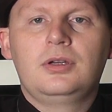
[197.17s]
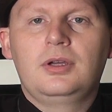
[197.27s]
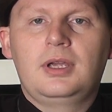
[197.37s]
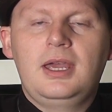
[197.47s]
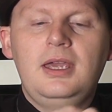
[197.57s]

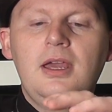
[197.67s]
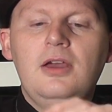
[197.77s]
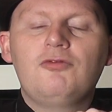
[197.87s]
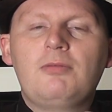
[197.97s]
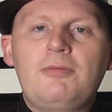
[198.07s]
Okay?
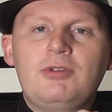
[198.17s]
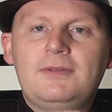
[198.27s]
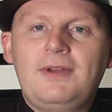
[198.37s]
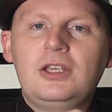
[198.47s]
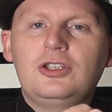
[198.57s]
Remember it's
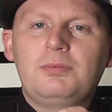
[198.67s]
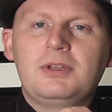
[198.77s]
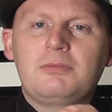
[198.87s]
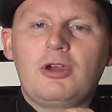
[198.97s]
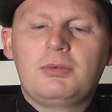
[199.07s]
face up
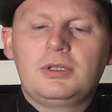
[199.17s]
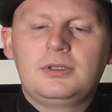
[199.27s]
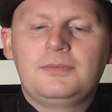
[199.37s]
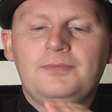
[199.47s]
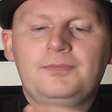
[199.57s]
at the moment.